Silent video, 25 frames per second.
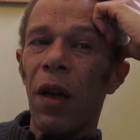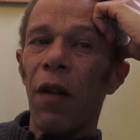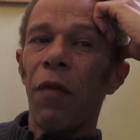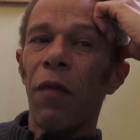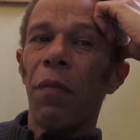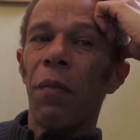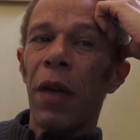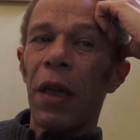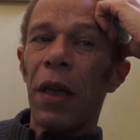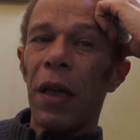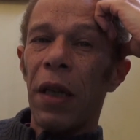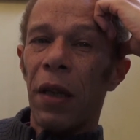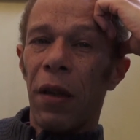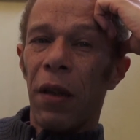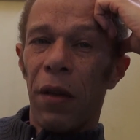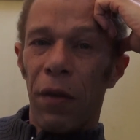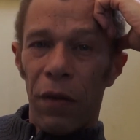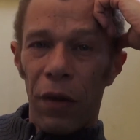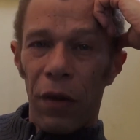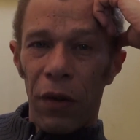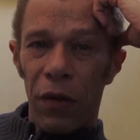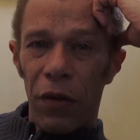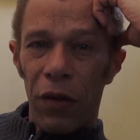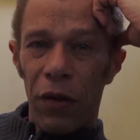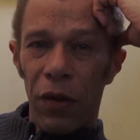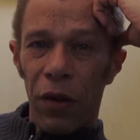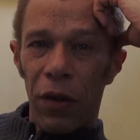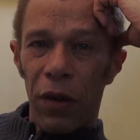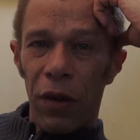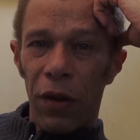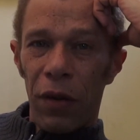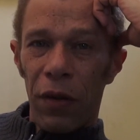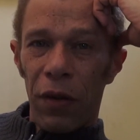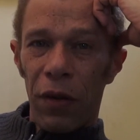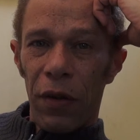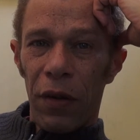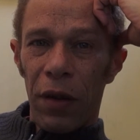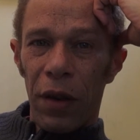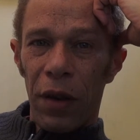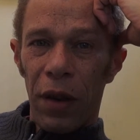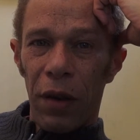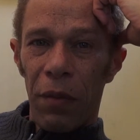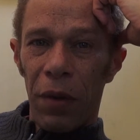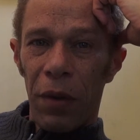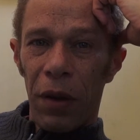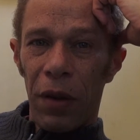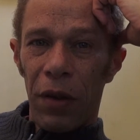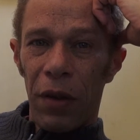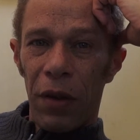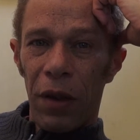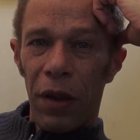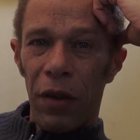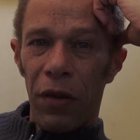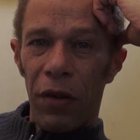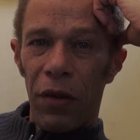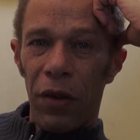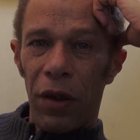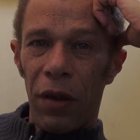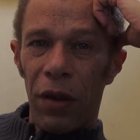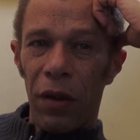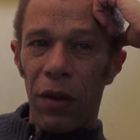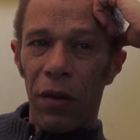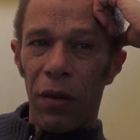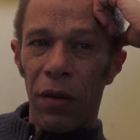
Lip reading: many of the students that I've been teaching,